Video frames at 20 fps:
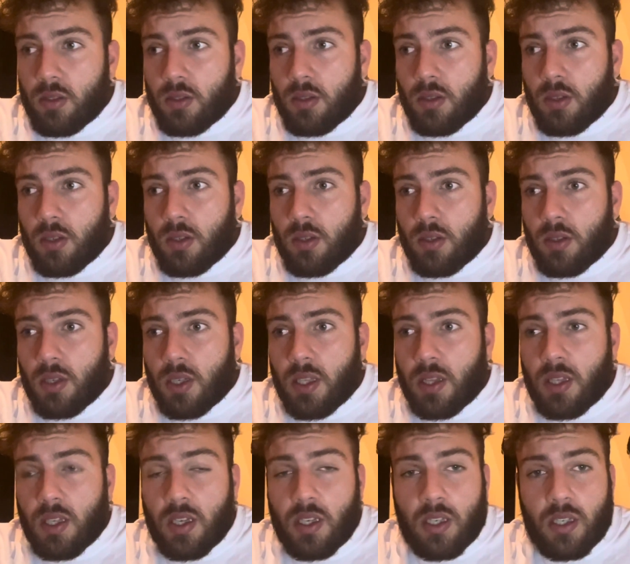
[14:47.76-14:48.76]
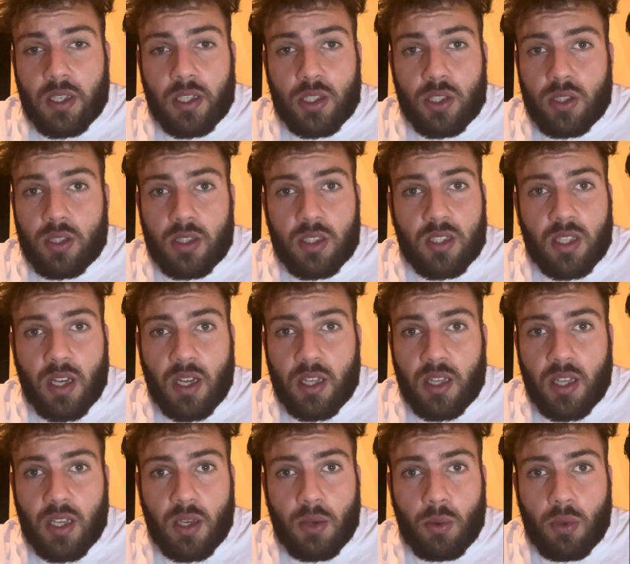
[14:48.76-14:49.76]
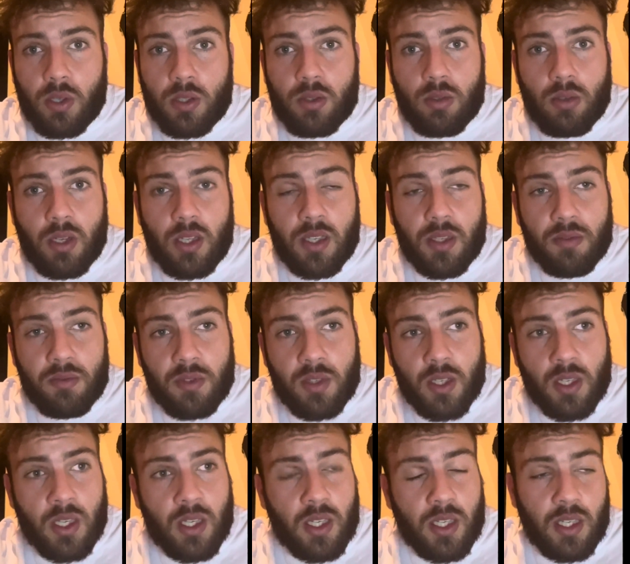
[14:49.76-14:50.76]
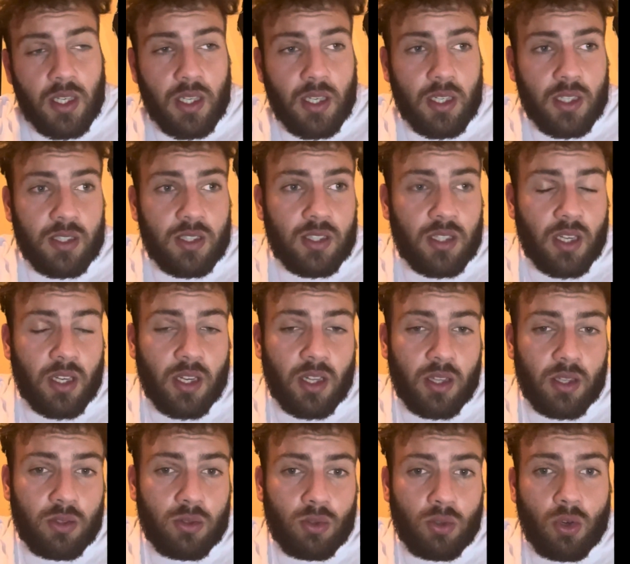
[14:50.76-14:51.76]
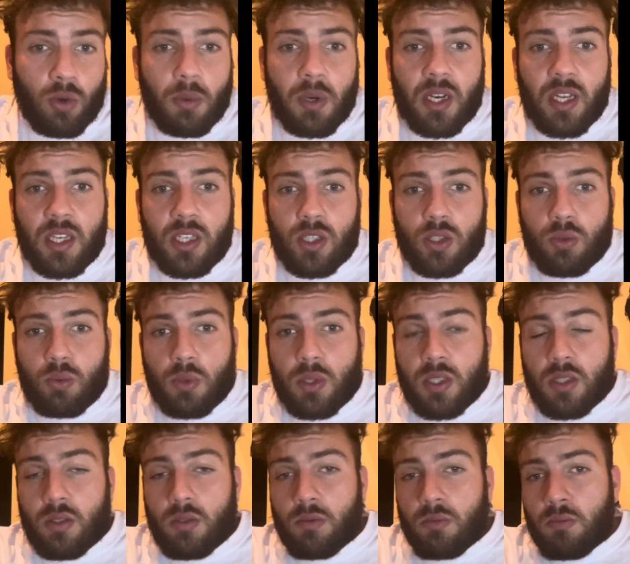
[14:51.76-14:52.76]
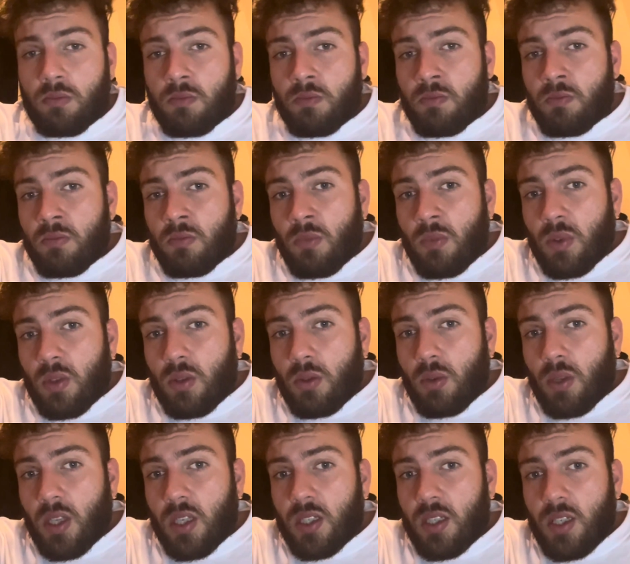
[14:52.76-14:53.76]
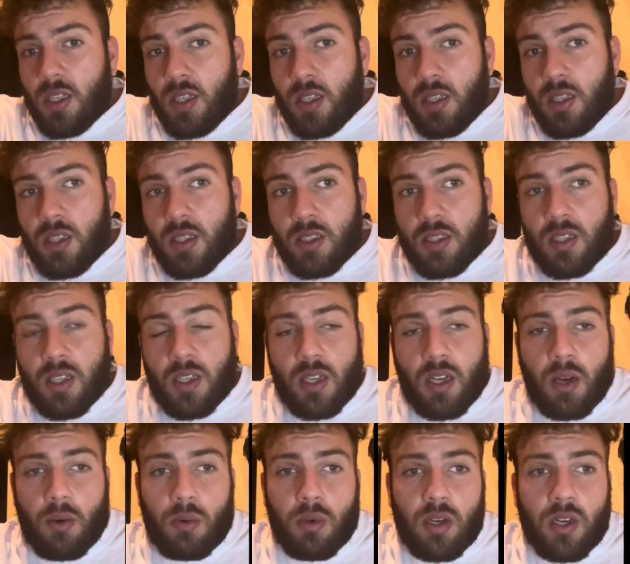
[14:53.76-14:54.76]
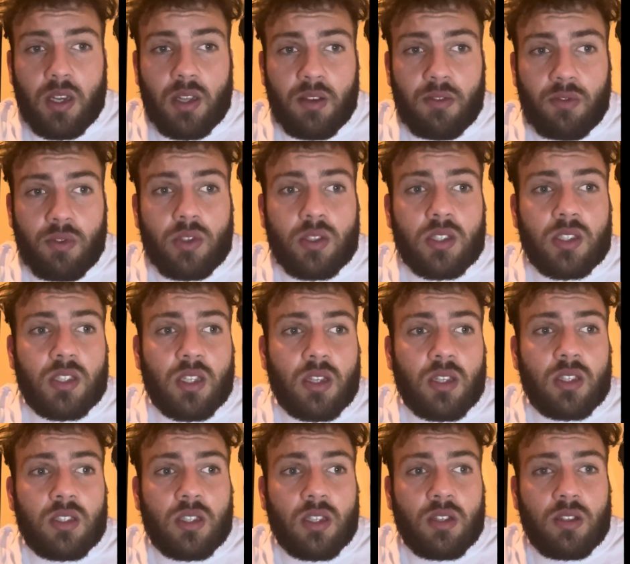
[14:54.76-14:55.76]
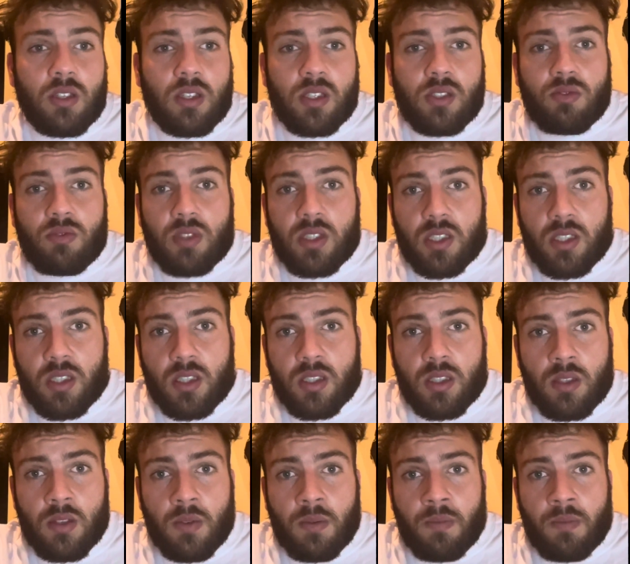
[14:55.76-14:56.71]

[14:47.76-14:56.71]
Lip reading: And then he just decided that he wanted to leave. He didn't say nothing to nobody. He just went to the dean. He said, I want to leave for this and this and this reason.